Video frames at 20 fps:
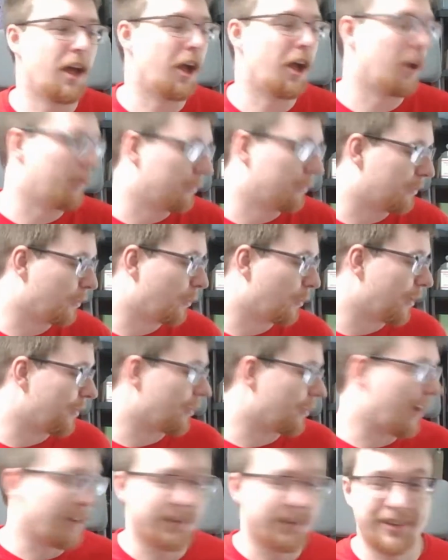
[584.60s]
So
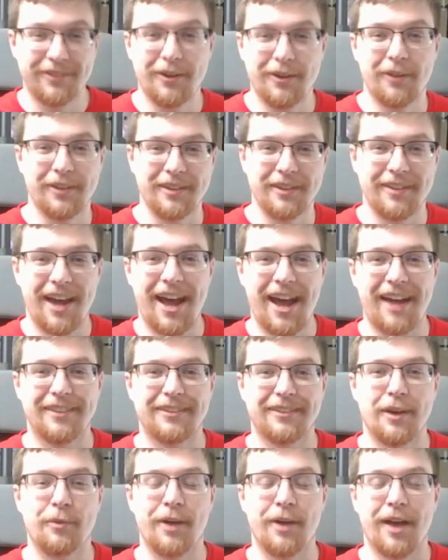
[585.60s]
whenever I list all these hats,
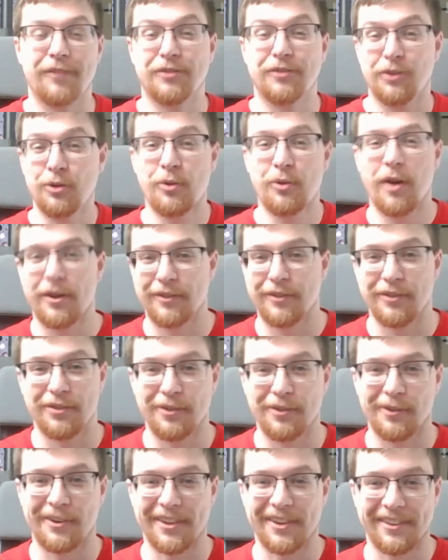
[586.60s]
I would have
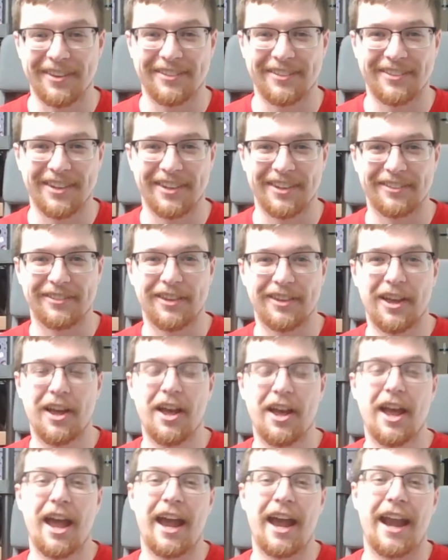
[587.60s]
230 listings,
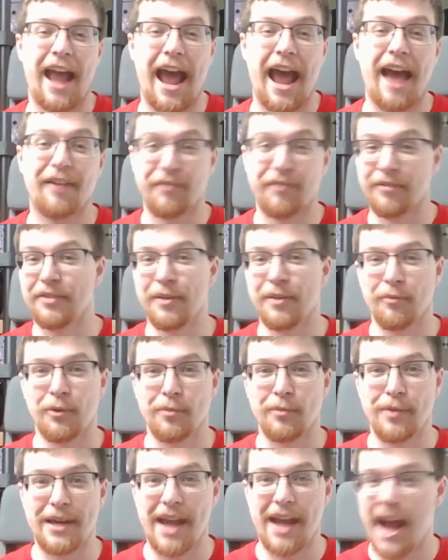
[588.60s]
and half of them
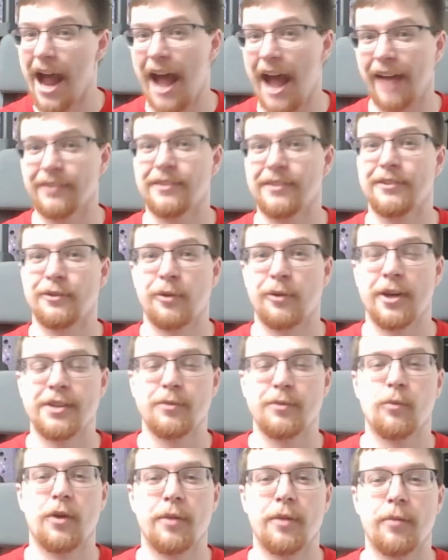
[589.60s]
would be hats. So I
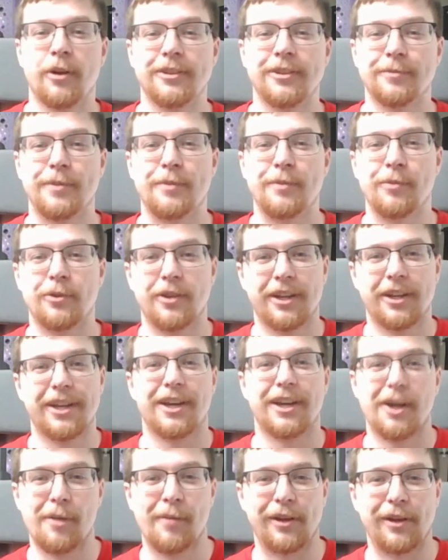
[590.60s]
didn't want a bunch of people
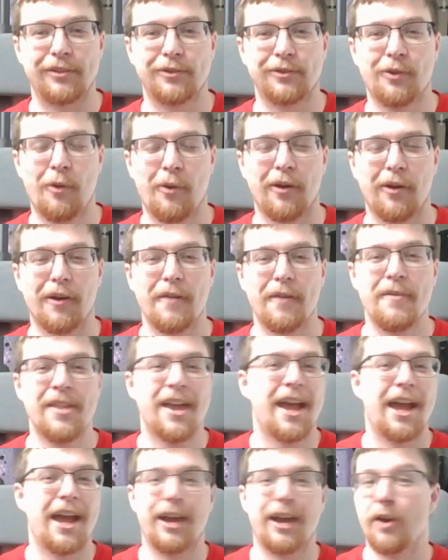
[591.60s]
clicking on my store
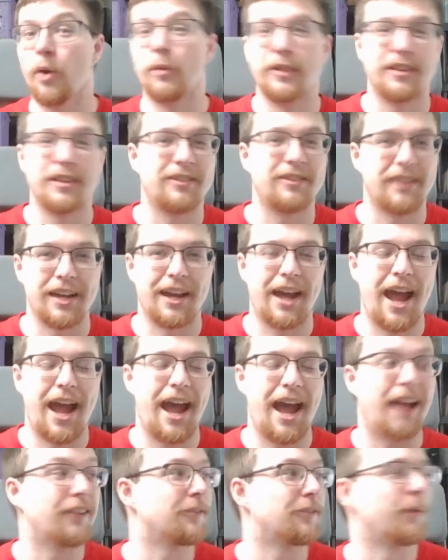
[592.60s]
and only seeing
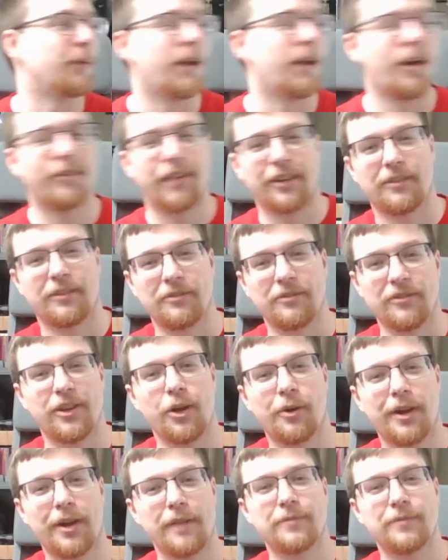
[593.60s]
hats. But now I've got some
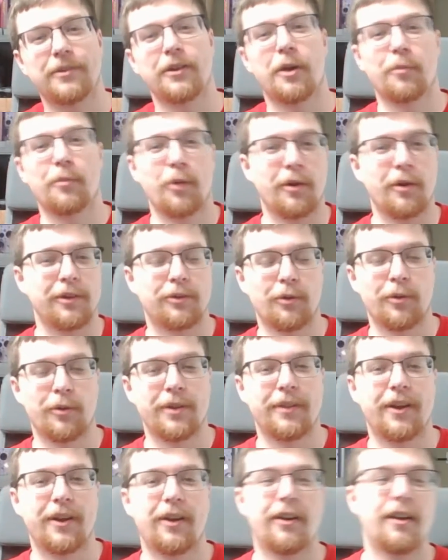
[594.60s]
video games that I'll probably throw
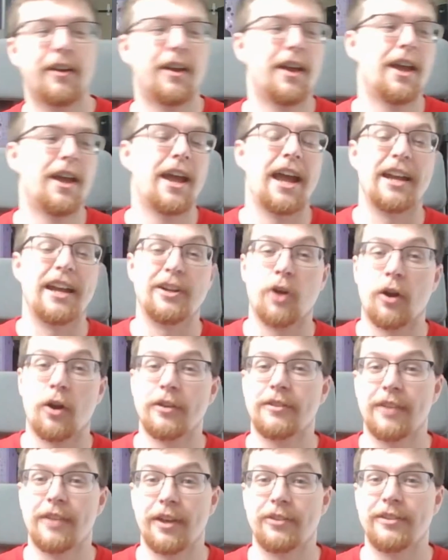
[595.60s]
in there, and
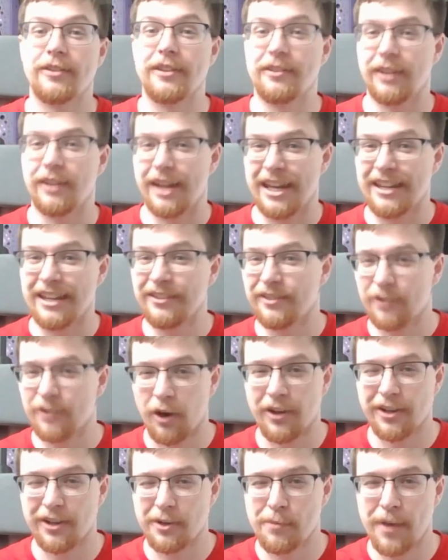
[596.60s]
yard sale season is
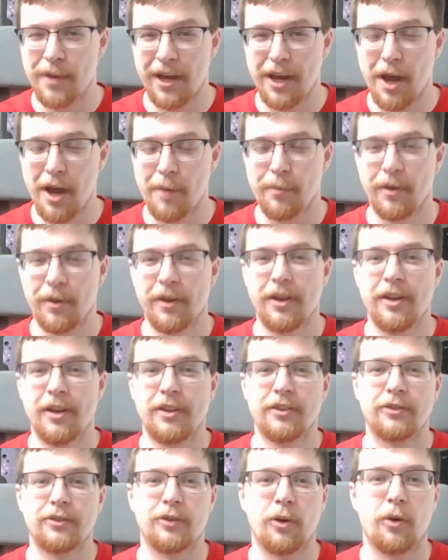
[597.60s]
starting to pick up.
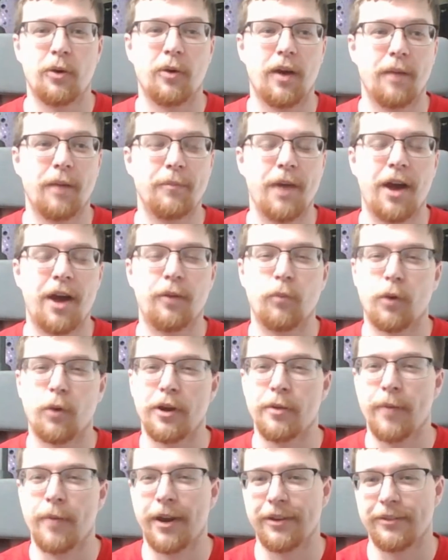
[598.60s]
So I'm not
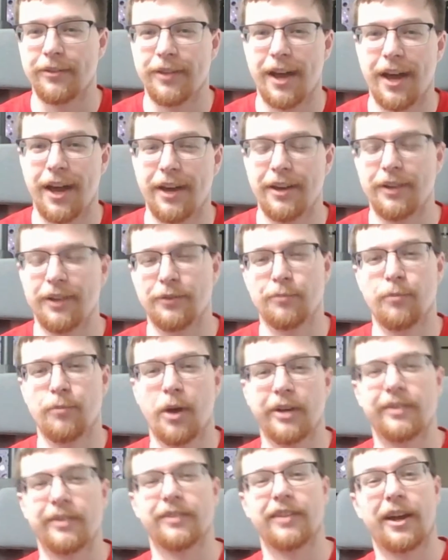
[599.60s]
worried about that as
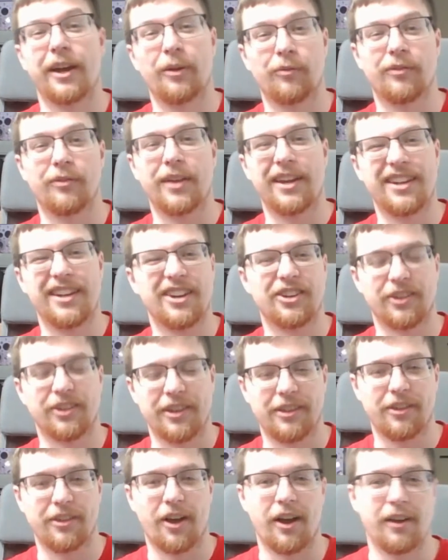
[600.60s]
much as I initially
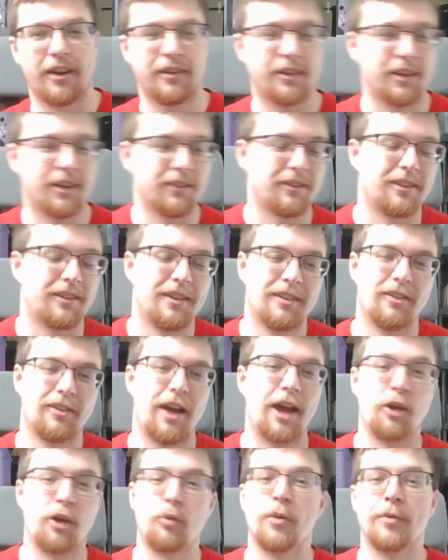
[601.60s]
thought, because
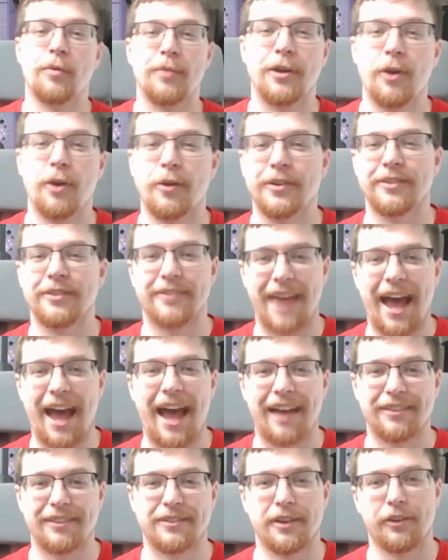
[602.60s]
I don't want to be as the
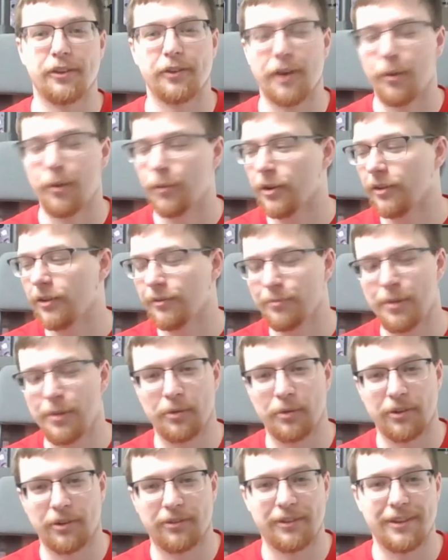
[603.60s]
hat seller. I want
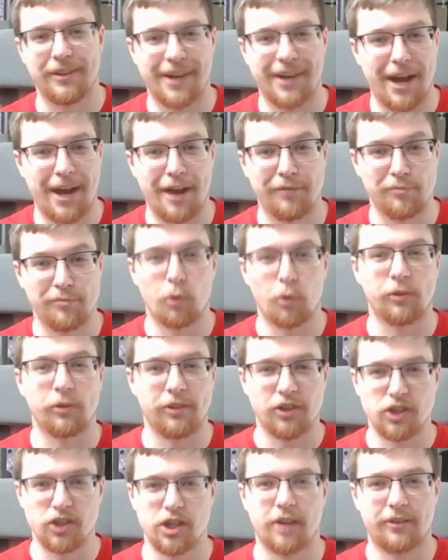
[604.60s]
people to see that I have more
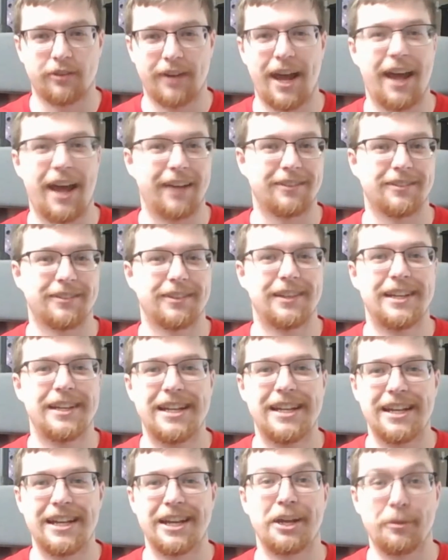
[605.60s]
than just hats
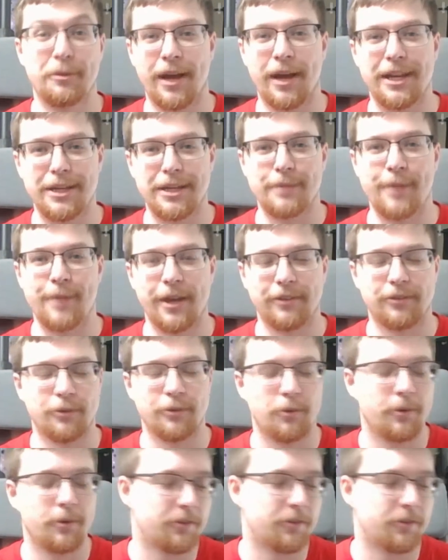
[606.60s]
in my eBay store.